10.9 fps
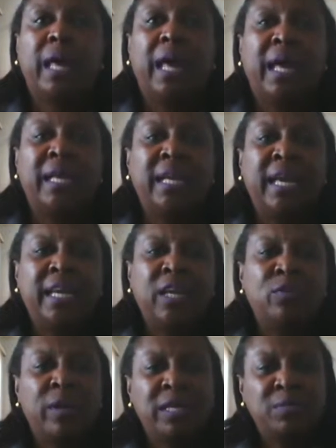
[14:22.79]
and any
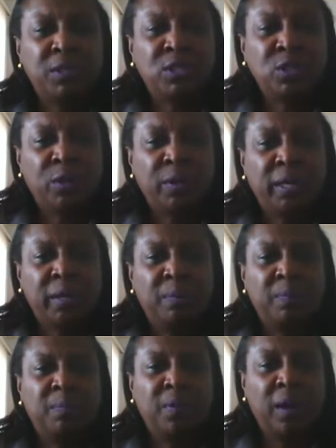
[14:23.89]
respiratory
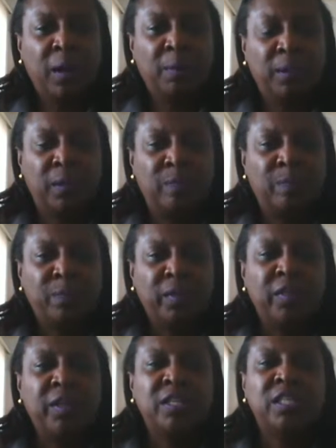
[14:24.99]
problem,
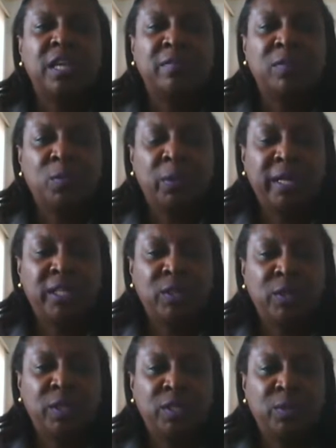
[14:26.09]
there's several ways you
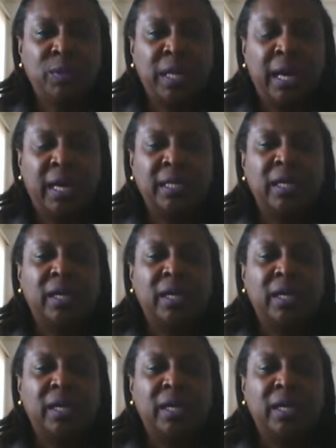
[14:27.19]
can do that.